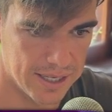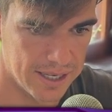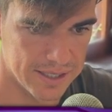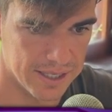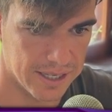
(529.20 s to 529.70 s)

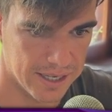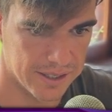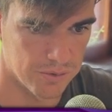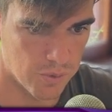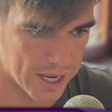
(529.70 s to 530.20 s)
is
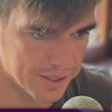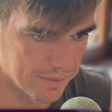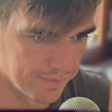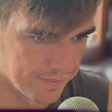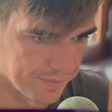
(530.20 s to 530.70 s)
in red.
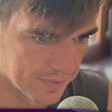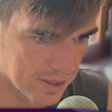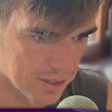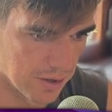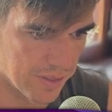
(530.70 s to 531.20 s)

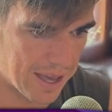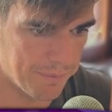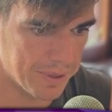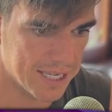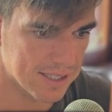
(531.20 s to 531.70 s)
So
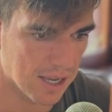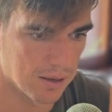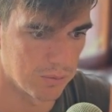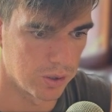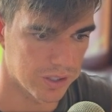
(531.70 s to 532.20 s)
that means
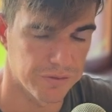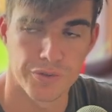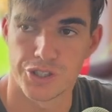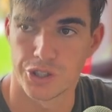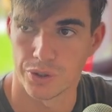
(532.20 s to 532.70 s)
I'm looking
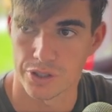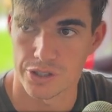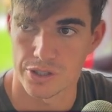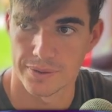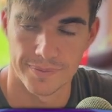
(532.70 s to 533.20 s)
for
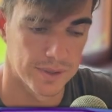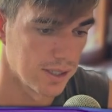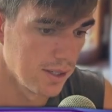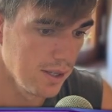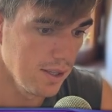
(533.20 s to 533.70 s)
shorts.
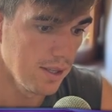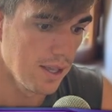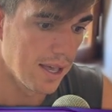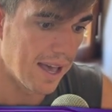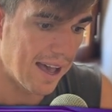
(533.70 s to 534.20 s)

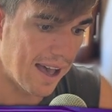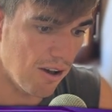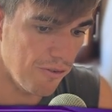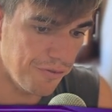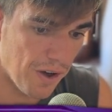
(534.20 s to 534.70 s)

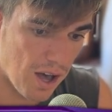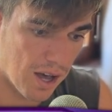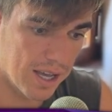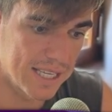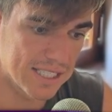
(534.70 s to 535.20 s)
How
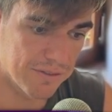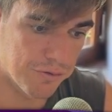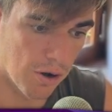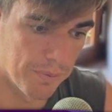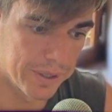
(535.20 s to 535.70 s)
far is it
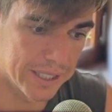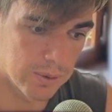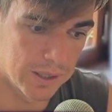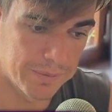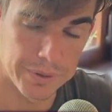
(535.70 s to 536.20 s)
from
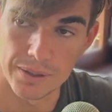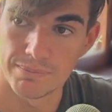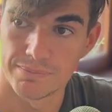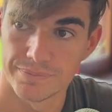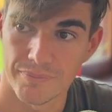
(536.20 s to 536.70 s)

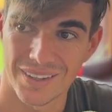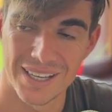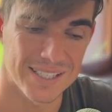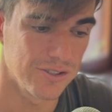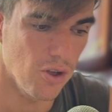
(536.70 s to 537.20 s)
equilibrium?
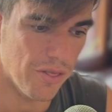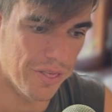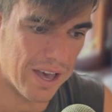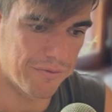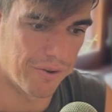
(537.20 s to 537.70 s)
It's not
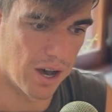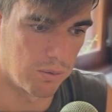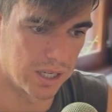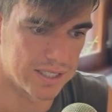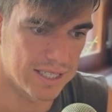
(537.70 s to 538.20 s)
that far.
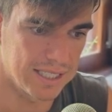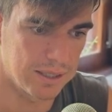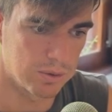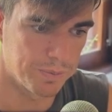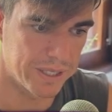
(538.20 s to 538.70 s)
Well, ideally
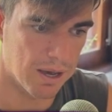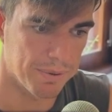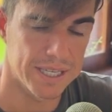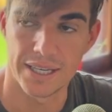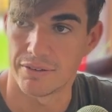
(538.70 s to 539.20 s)
it would be
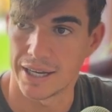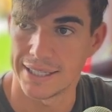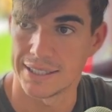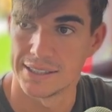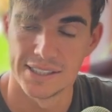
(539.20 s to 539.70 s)
up here,
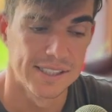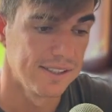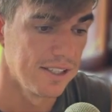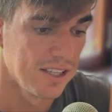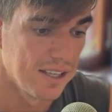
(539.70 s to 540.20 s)
right?
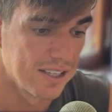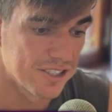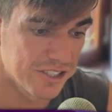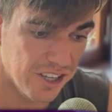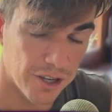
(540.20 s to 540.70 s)

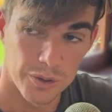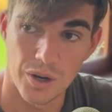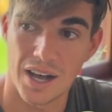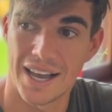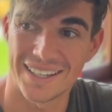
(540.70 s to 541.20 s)

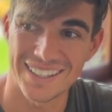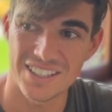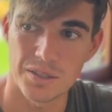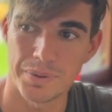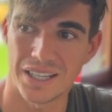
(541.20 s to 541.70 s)
So I
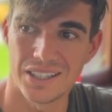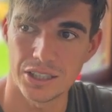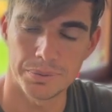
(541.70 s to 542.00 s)
need to be a little